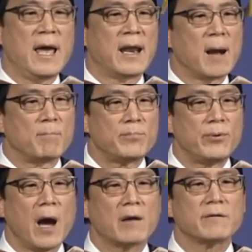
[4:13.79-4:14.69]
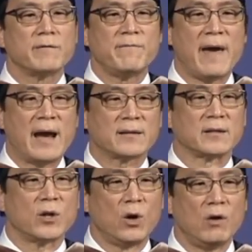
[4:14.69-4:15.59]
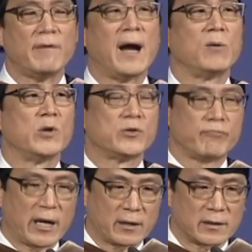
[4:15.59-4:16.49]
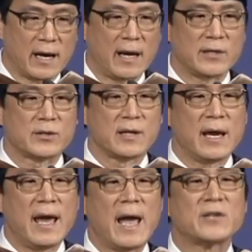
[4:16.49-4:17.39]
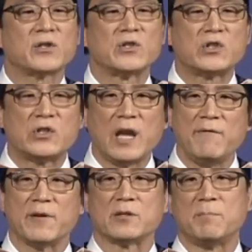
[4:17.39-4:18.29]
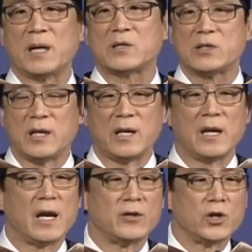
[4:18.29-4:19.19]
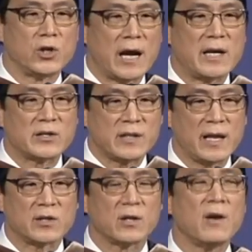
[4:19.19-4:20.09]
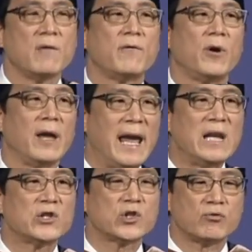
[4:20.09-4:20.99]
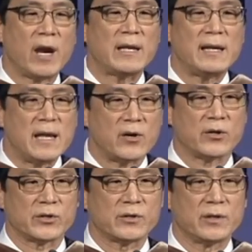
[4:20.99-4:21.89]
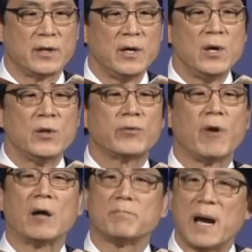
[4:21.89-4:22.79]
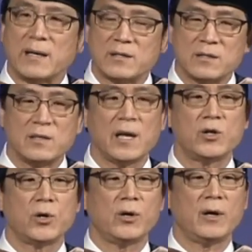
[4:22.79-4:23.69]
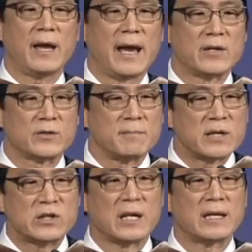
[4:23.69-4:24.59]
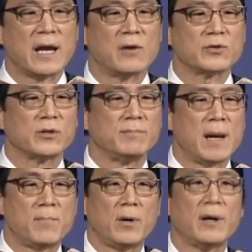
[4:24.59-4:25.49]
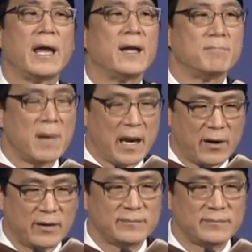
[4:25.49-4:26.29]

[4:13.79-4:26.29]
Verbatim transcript: And I'm proud of the fact that Irvine was recognized as the safest big city in the United States for eight straight years throughout my tenure as city council member and mayor.